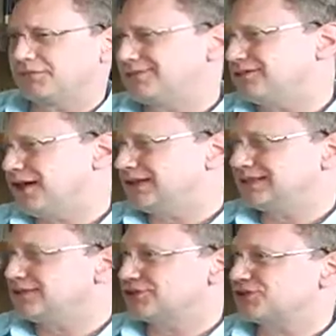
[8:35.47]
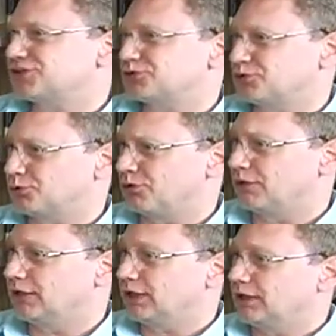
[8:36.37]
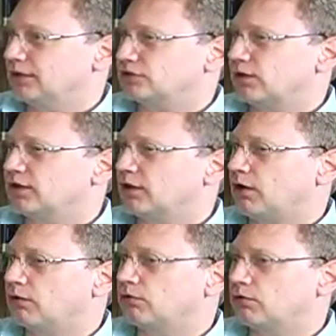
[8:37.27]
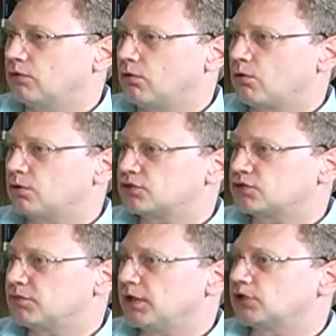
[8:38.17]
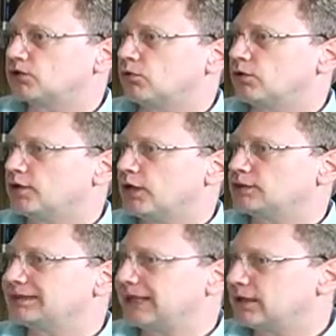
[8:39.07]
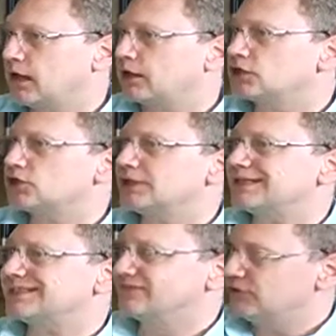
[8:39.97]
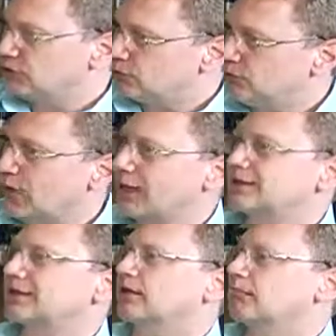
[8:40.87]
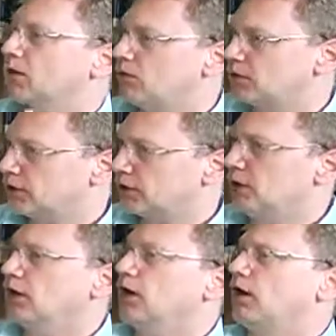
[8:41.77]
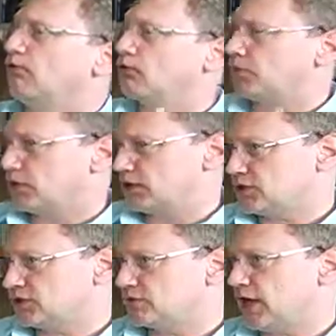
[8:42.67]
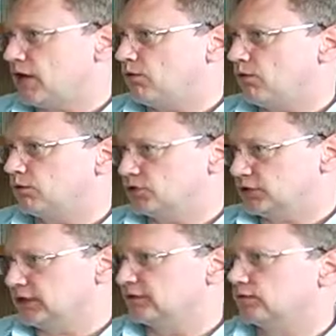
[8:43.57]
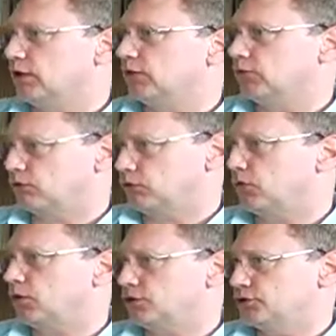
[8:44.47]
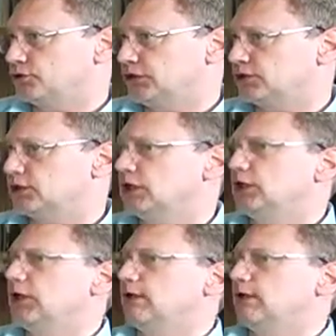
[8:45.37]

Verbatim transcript: But IT is just a tool. So I think our real goal is to make sure that technology is viewed as a component of the process of how we would deliver and perform our duties.